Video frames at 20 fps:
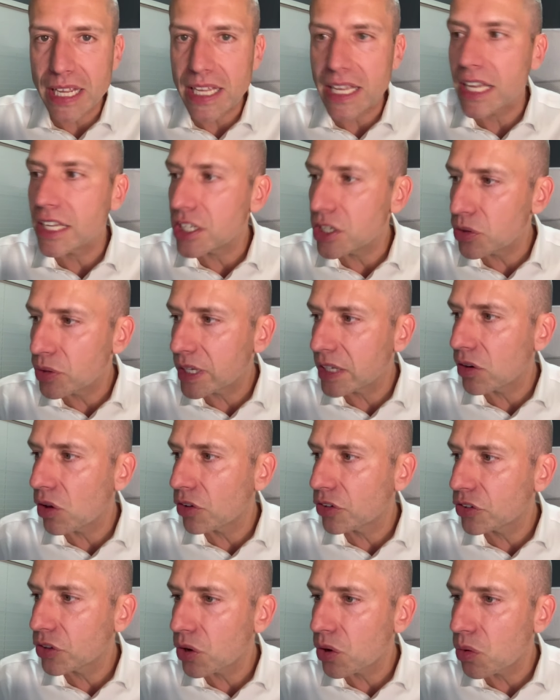you can
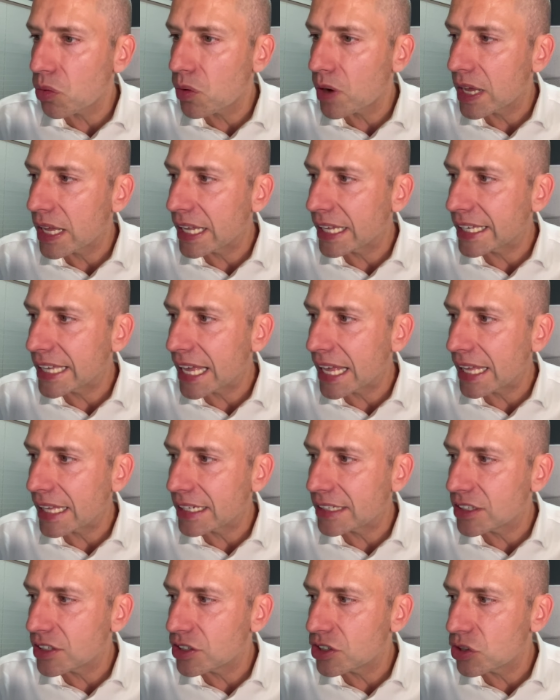also
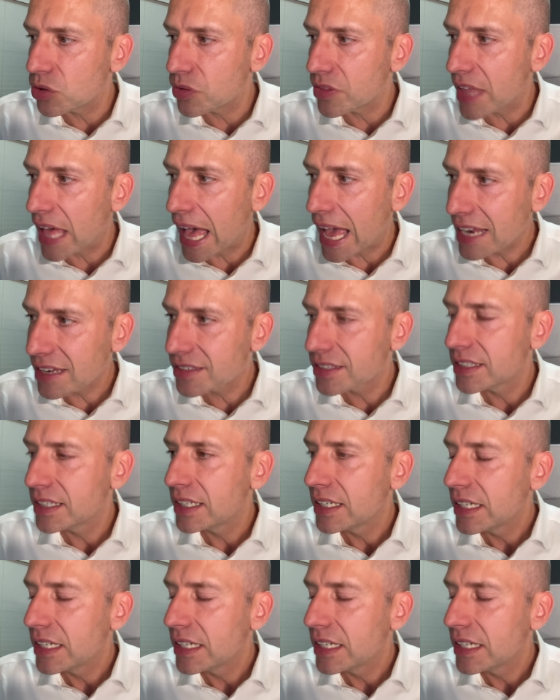do that.